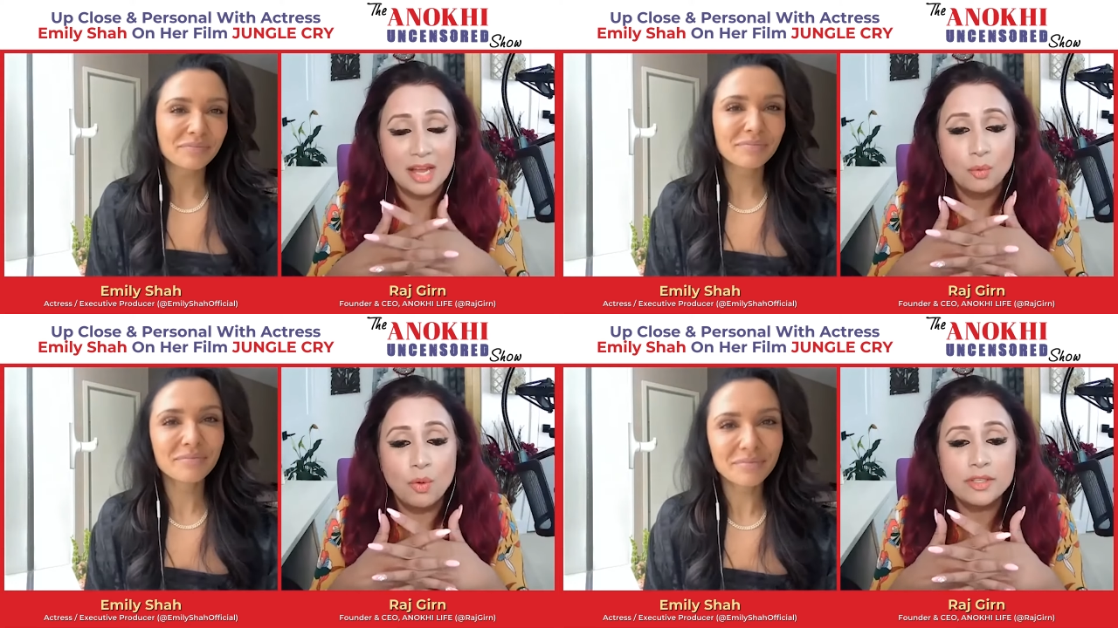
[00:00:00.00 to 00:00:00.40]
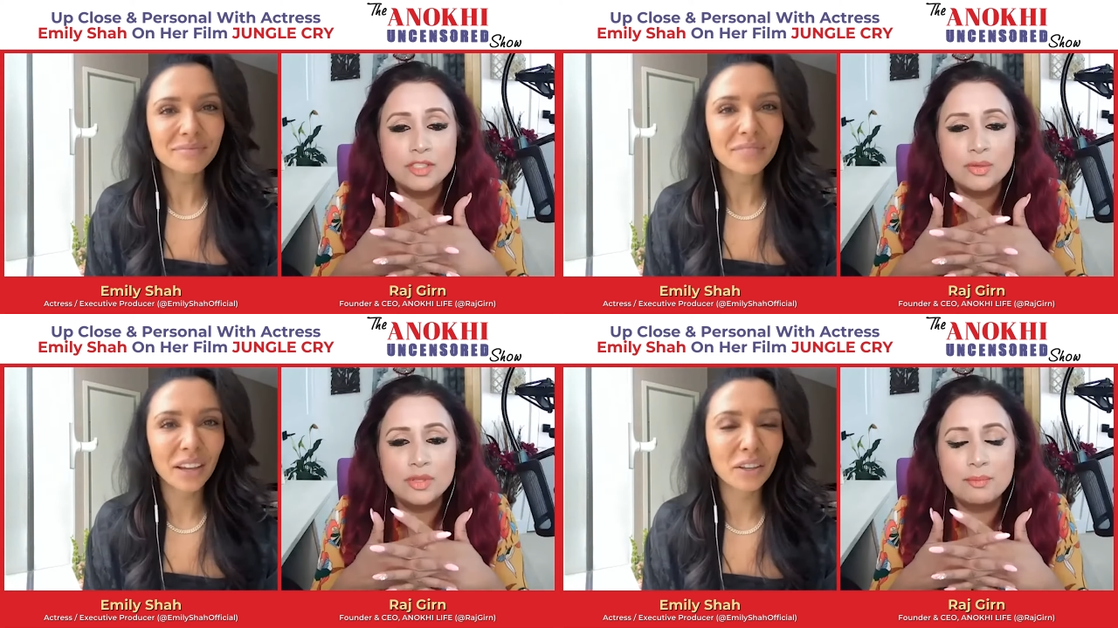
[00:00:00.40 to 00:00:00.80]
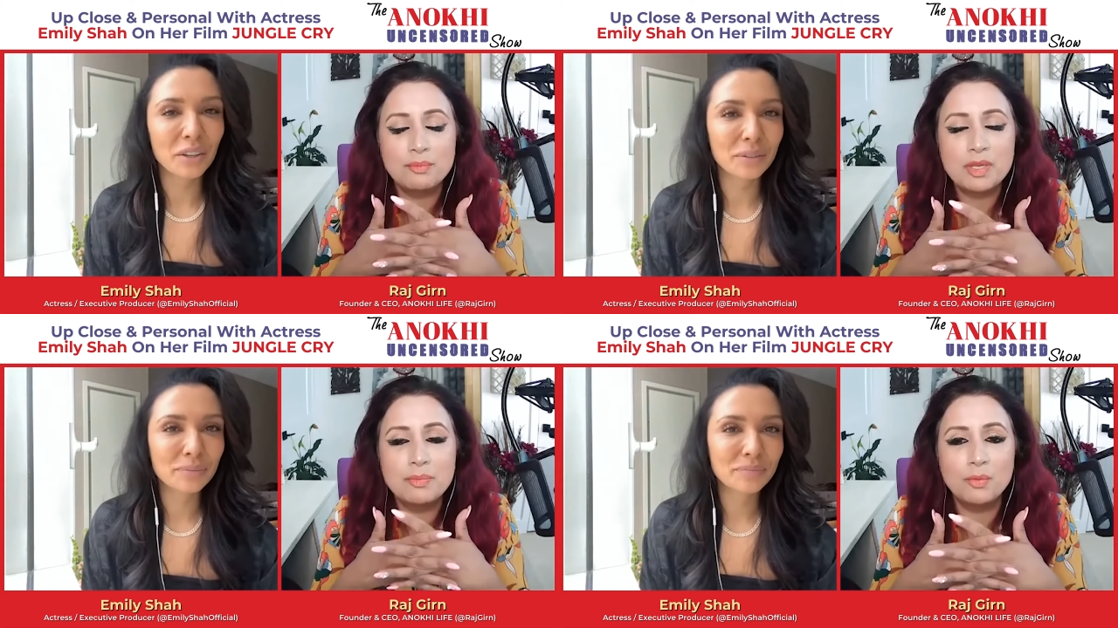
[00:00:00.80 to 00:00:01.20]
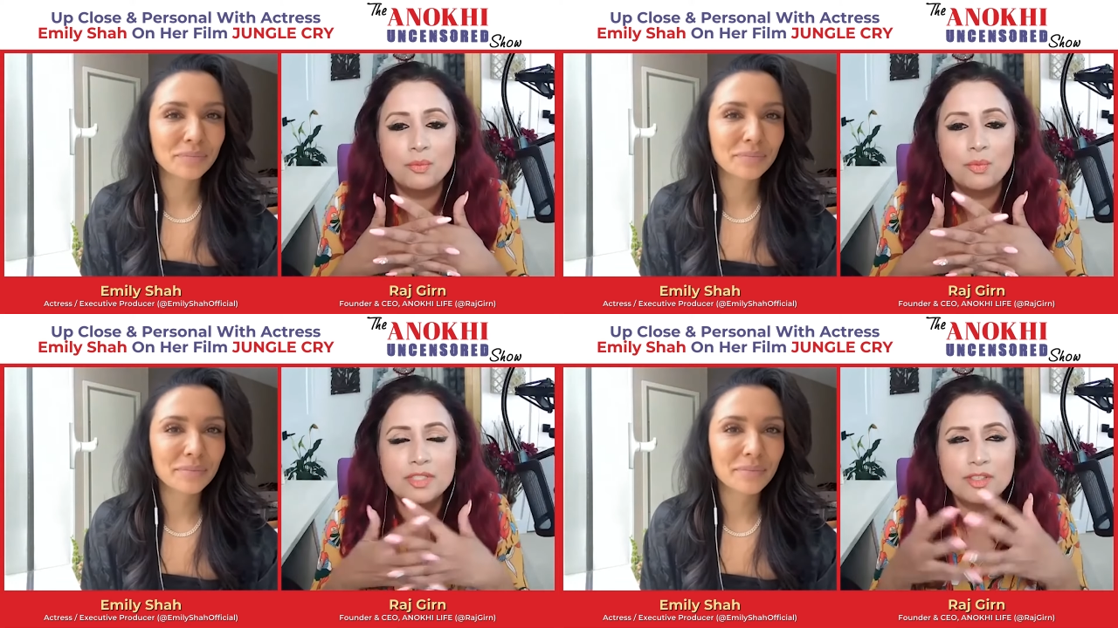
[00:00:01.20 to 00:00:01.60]
Speaker 1: What do you Thank think you. people,
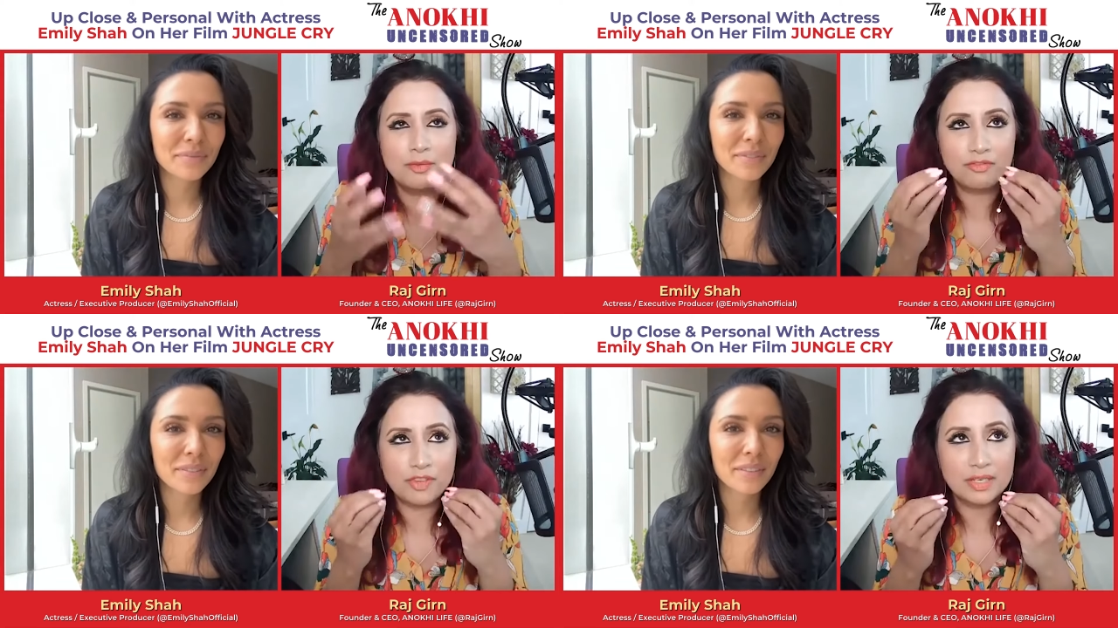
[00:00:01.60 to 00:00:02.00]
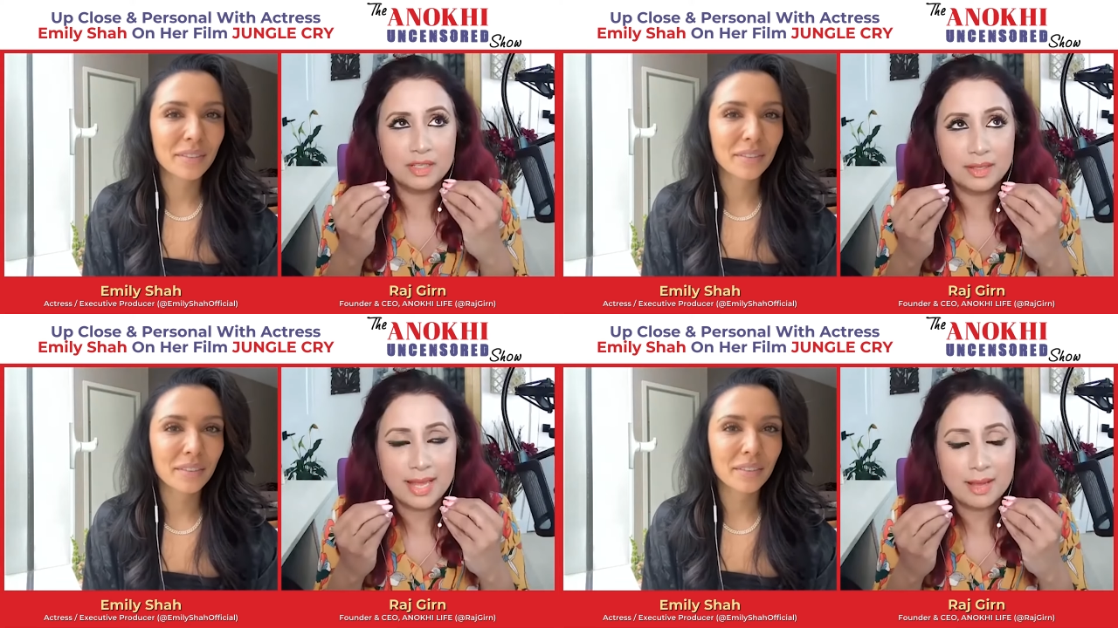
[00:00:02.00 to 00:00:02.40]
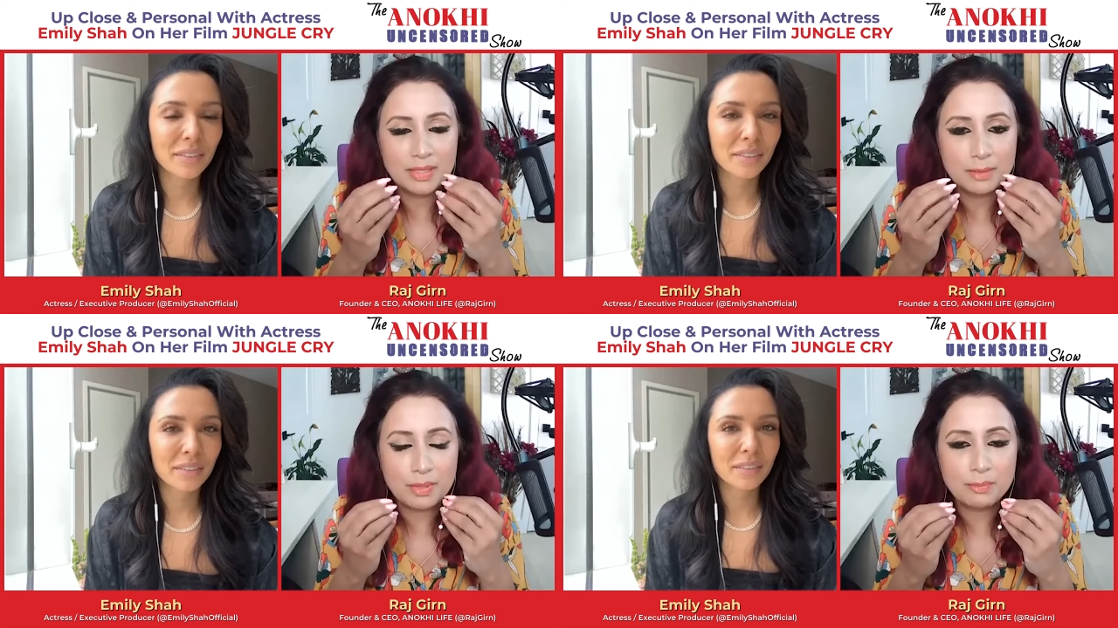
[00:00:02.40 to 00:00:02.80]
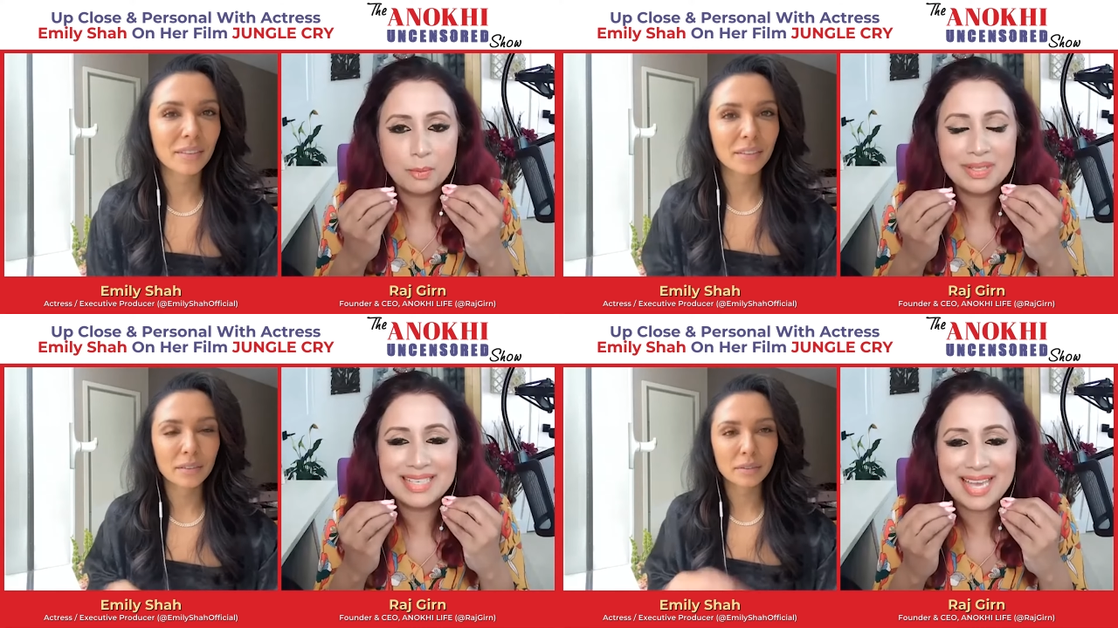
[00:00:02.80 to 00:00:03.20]
what do you feel, Emily, people
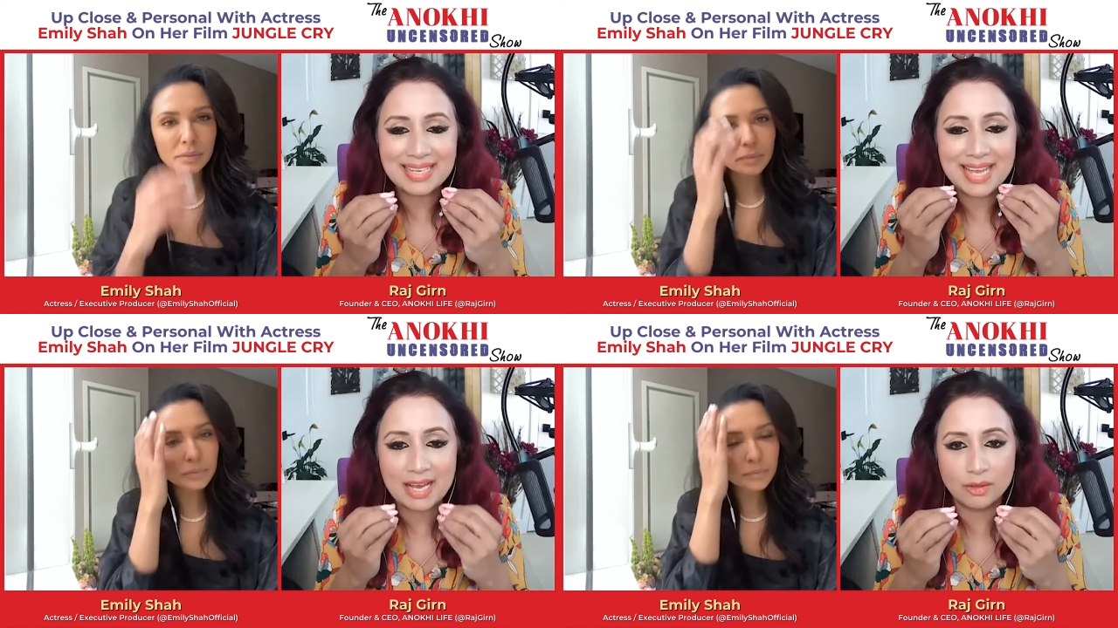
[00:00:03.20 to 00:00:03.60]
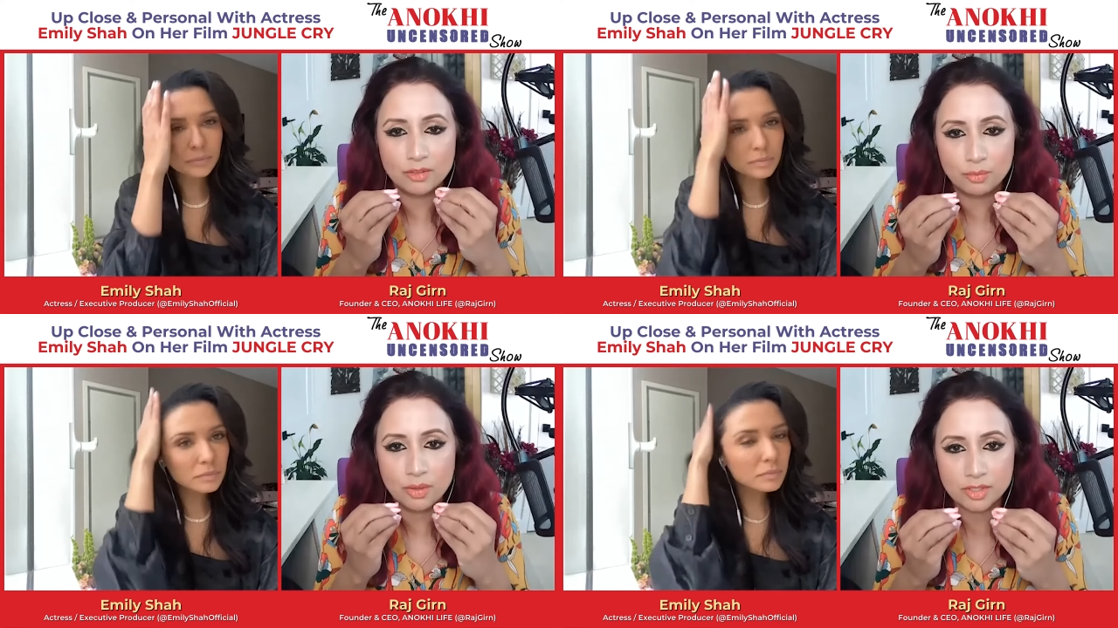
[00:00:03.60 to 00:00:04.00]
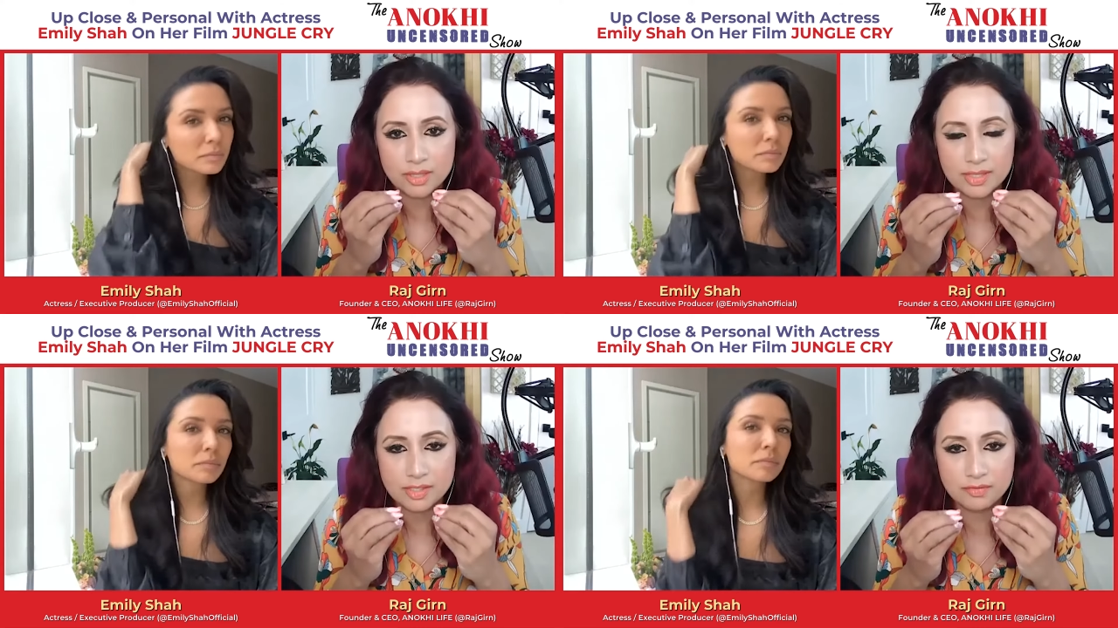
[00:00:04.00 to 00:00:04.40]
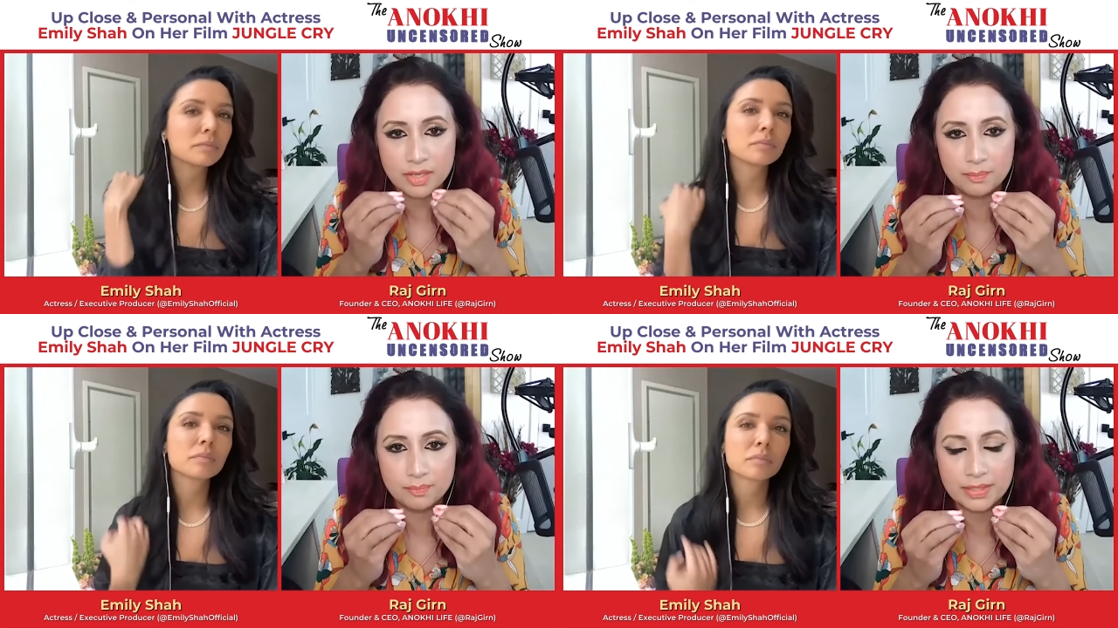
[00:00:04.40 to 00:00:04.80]
will get out of watching this film?